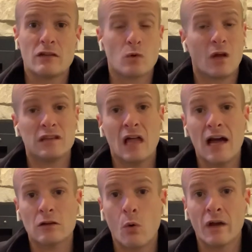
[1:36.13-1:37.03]
So a
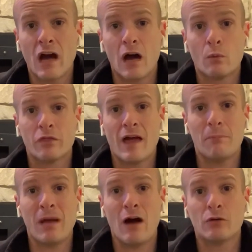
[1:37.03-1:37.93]
lot going on with
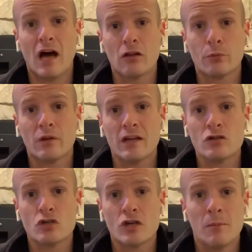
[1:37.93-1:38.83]
that pound dollar
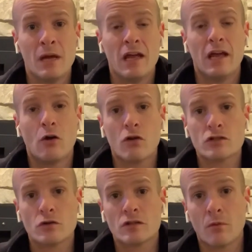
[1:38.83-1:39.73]
relationship, and
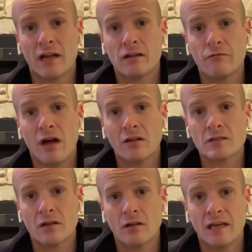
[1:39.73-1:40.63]
also some likely
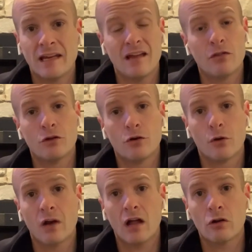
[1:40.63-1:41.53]
volatility in the
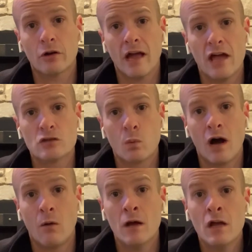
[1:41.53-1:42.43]
euro dollar as
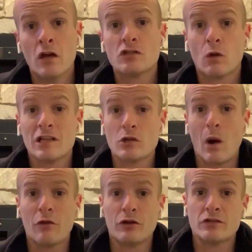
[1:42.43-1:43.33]
well. So let's go
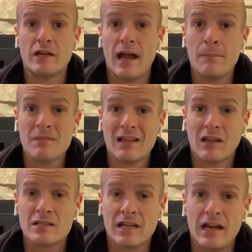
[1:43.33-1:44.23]
out there today.
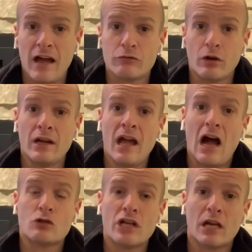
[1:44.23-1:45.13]
Let's get after it.
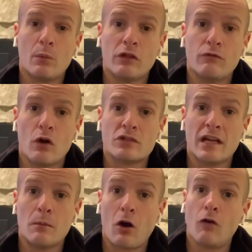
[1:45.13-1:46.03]
I'll check in with you folks
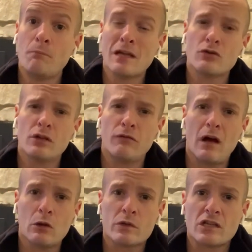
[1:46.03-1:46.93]
again tomorrow. Make sure you
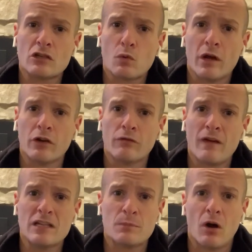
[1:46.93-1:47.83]
follow us on Twitter,
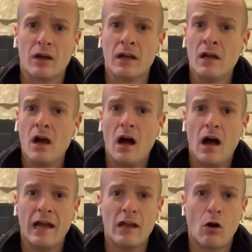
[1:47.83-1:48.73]
Facebook,
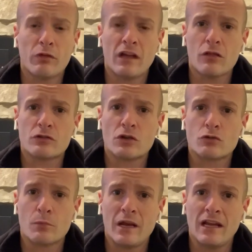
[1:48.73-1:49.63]
and all the other
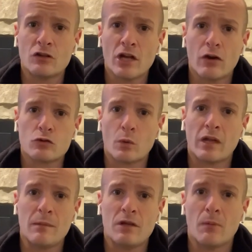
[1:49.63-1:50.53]
social media channels. We'll
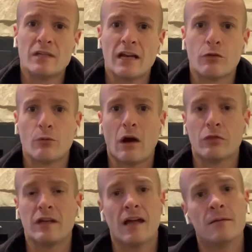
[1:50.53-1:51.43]
keep you updated throughout
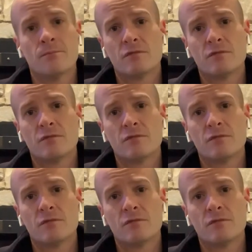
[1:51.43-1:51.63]
the day.